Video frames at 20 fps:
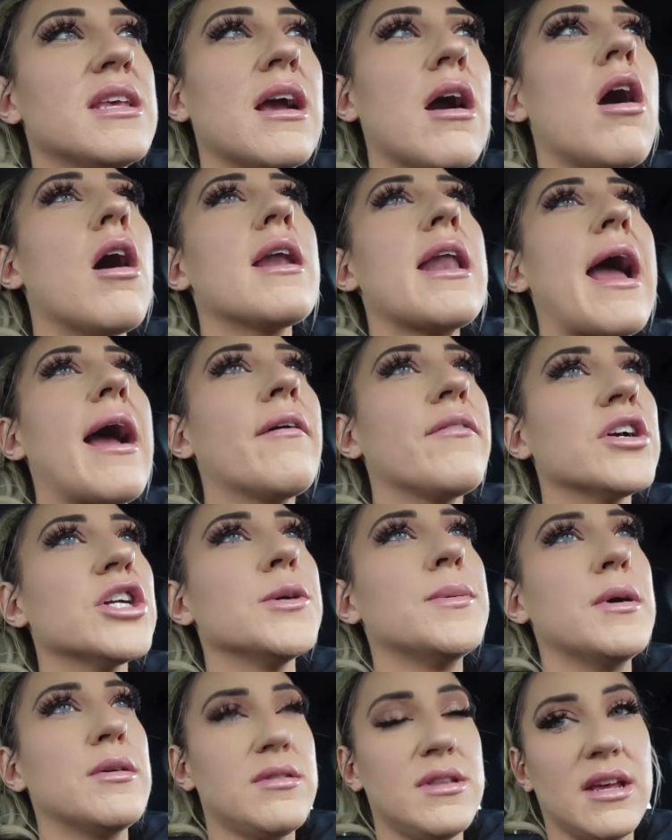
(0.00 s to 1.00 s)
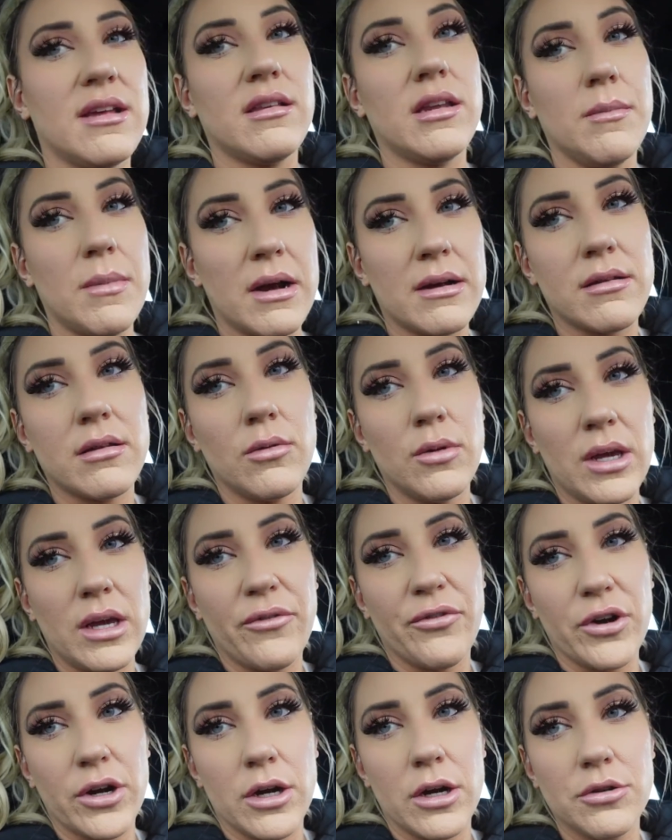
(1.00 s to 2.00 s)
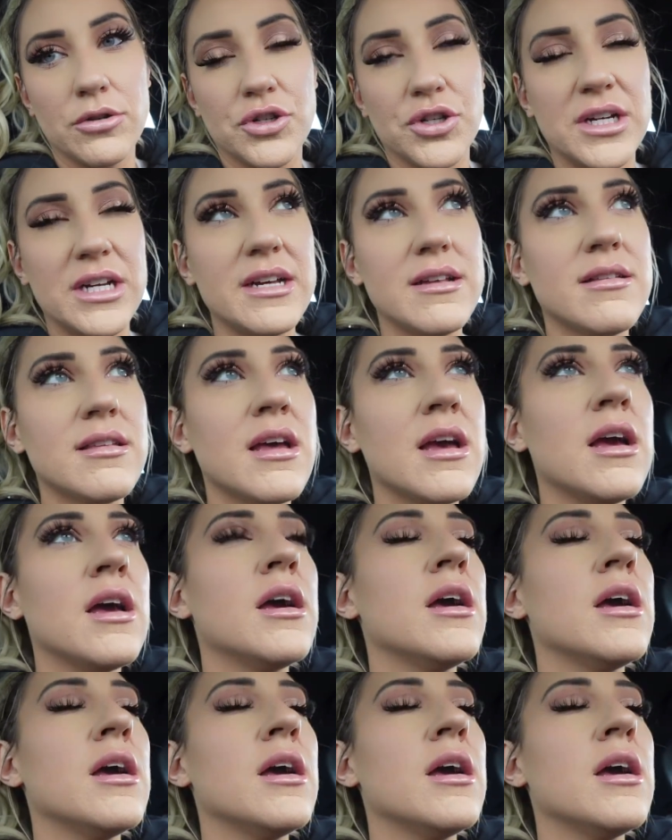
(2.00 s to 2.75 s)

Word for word: on average about 60 bucks a week for groceries.